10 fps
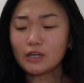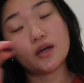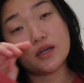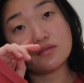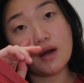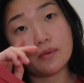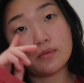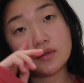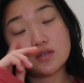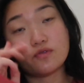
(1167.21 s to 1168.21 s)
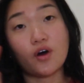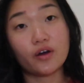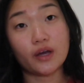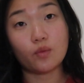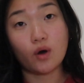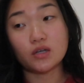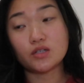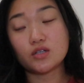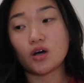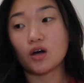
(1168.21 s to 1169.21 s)
And to wrap up this vlog, I wanted
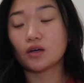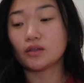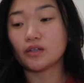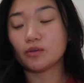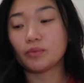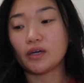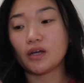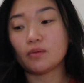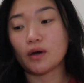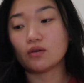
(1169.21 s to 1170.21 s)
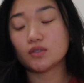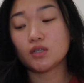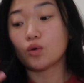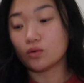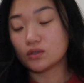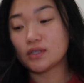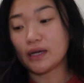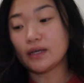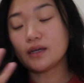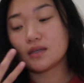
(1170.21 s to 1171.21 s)
to talk a little bit about goal
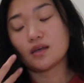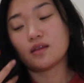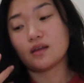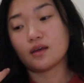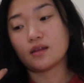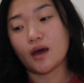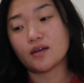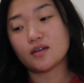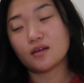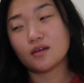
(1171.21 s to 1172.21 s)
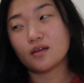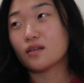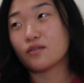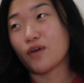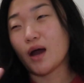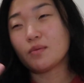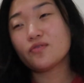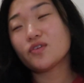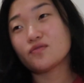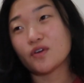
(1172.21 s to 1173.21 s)
setting, because I think that The vibe of
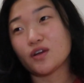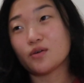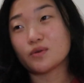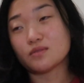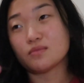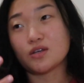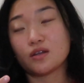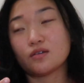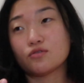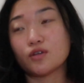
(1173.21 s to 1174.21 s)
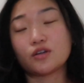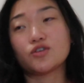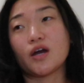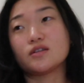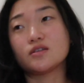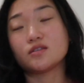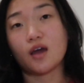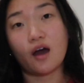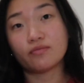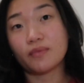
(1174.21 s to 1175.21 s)
this video was me like trying to stay
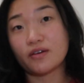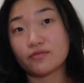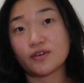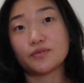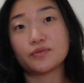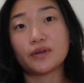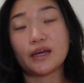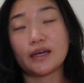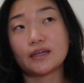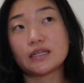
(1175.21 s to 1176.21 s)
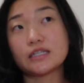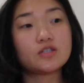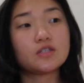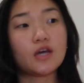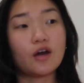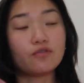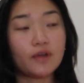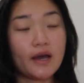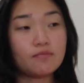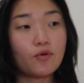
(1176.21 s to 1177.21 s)
off my phone and stay
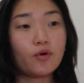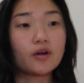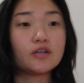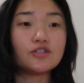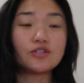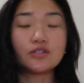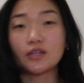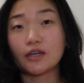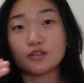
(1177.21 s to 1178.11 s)
offline more and just like